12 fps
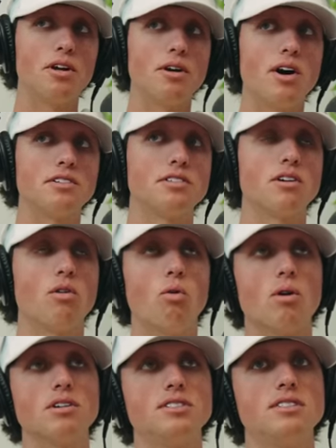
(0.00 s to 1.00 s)
to go out to the
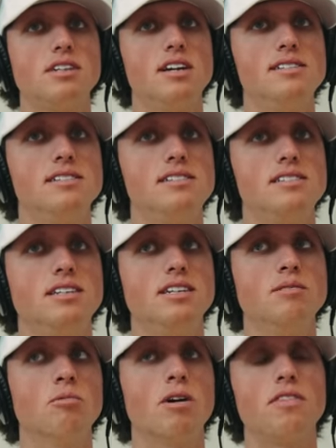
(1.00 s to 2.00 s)
course and
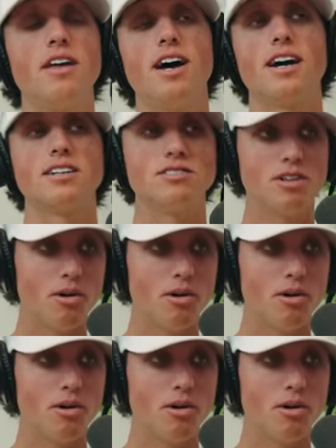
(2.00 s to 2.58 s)
see what the heck is